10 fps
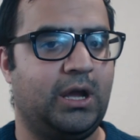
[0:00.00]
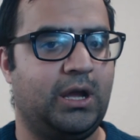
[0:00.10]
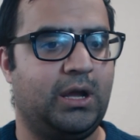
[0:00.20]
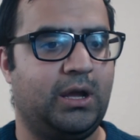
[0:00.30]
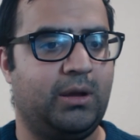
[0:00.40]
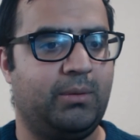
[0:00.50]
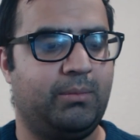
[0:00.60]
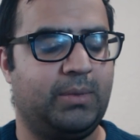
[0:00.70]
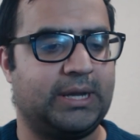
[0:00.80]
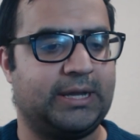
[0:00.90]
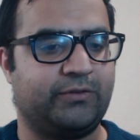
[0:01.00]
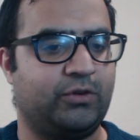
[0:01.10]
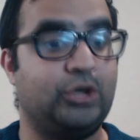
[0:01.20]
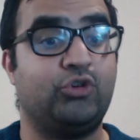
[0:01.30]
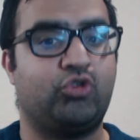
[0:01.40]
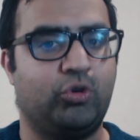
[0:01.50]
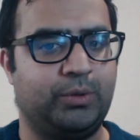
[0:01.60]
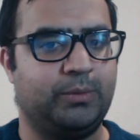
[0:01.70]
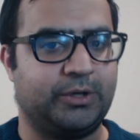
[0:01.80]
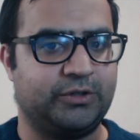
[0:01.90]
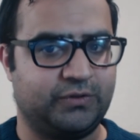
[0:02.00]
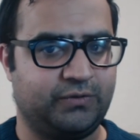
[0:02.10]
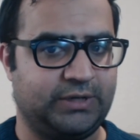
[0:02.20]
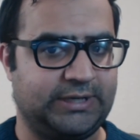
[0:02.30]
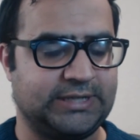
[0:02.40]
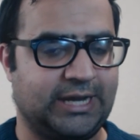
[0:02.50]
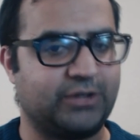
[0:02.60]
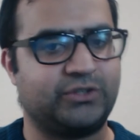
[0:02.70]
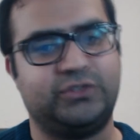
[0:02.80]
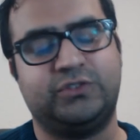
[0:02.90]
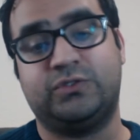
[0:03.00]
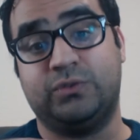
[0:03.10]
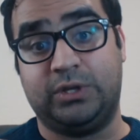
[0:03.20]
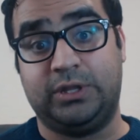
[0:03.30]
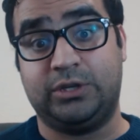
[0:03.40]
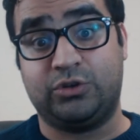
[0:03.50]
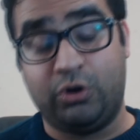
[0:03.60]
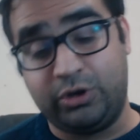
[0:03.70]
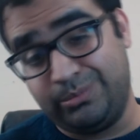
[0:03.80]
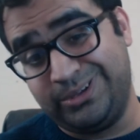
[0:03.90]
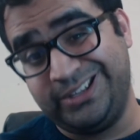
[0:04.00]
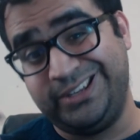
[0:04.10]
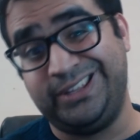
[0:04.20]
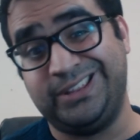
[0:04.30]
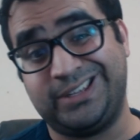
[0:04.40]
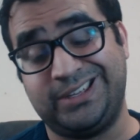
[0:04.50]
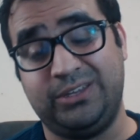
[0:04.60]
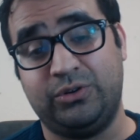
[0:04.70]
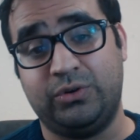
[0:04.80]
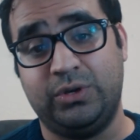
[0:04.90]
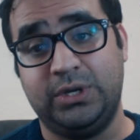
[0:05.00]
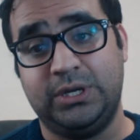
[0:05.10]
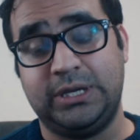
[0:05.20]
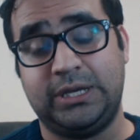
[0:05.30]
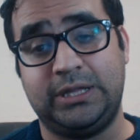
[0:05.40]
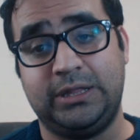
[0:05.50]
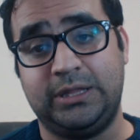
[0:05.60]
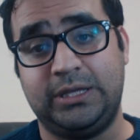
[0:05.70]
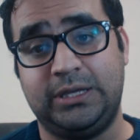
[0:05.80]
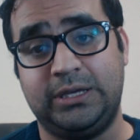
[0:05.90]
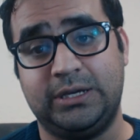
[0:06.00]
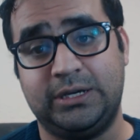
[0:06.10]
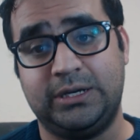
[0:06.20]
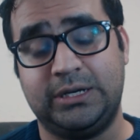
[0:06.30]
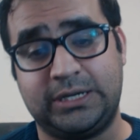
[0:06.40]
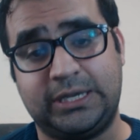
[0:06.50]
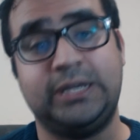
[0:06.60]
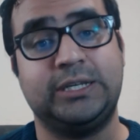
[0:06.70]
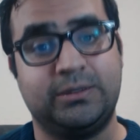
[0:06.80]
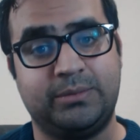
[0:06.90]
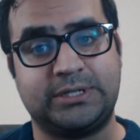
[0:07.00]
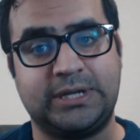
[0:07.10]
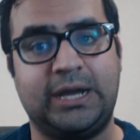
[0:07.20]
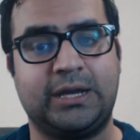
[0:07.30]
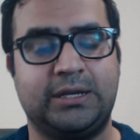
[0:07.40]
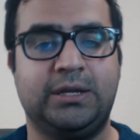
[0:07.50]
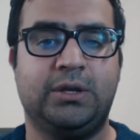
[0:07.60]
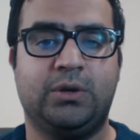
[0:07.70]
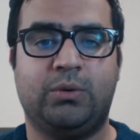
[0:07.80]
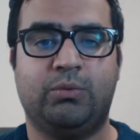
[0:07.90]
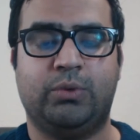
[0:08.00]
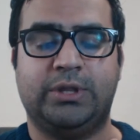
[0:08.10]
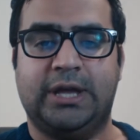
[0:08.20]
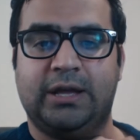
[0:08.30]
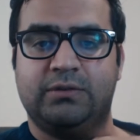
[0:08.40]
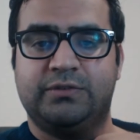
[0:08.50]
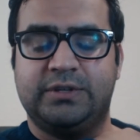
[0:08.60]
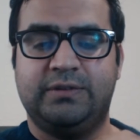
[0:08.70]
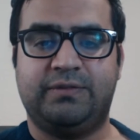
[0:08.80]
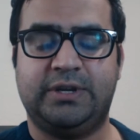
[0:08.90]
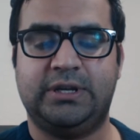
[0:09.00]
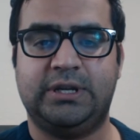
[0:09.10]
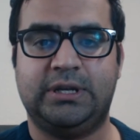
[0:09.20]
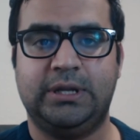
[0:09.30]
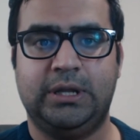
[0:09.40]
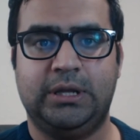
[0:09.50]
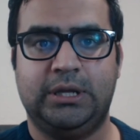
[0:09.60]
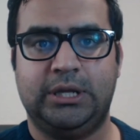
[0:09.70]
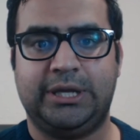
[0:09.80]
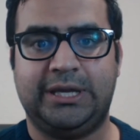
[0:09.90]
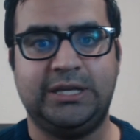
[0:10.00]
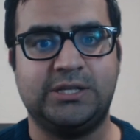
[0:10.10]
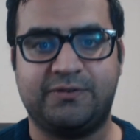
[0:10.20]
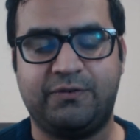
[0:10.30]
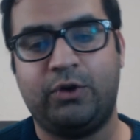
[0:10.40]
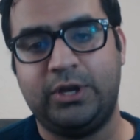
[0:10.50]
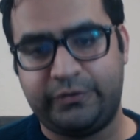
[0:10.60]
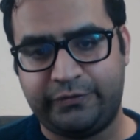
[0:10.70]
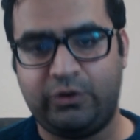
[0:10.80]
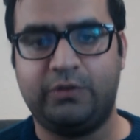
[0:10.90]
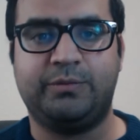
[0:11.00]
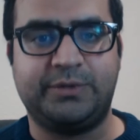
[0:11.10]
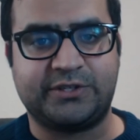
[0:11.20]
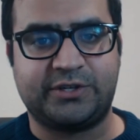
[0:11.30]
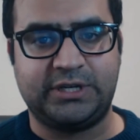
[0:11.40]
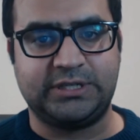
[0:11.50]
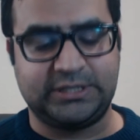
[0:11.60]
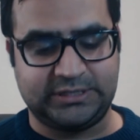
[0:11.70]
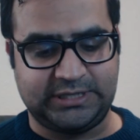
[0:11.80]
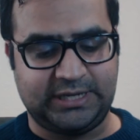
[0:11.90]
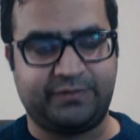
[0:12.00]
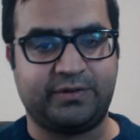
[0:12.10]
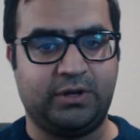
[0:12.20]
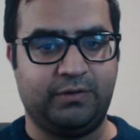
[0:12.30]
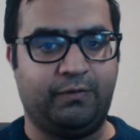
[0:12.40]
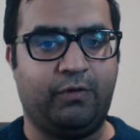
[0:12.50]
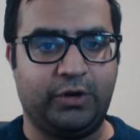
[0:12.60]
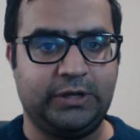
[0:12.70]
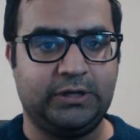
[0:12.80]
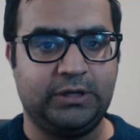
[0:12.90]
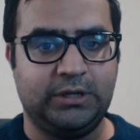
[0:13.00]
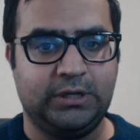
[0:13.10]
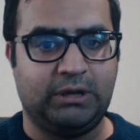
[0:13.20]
I guess, or in trouble because of his actions in the tournament, in the, you know, in the kingdom attack when the elves invaded, his fall from disgrace has left a void,